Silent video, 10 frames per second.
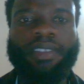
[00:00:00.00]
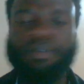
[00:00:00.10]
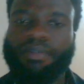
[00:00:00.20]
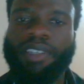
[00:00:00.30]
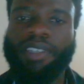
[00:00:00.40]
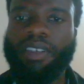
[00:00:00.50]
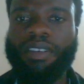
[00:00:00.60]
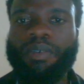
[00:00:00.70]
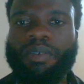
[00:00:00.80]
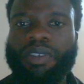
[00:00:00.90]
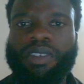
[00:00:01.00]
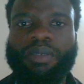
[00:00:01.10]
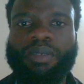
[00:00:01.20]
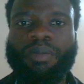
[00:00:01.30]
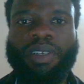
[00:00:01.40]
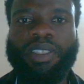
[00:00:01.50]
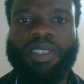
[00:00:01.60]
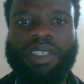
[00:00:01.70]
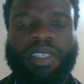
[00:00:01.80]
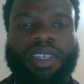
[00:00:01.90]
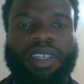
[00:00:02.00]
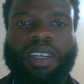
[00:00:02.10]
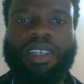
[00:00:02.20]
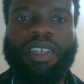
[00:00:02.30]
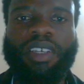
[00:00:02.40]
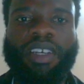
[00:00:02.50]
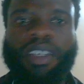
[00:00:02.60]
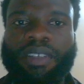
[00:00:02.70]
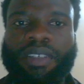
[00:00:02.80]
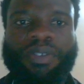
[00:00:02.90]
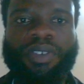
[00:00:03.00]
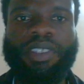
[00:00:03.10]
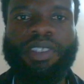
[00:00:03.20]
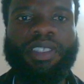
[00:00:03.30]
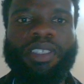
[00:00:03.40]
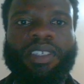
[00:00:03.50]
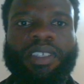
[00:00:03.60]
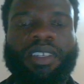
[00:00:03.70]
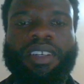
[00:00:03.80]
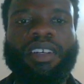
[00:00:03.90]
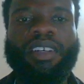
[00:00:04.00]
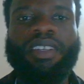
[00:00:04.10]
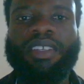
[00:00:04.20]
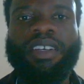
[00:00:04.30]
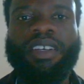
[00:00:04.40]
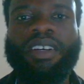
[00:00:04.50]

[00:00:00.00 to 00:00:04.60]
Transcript: diagrams, but if you read here,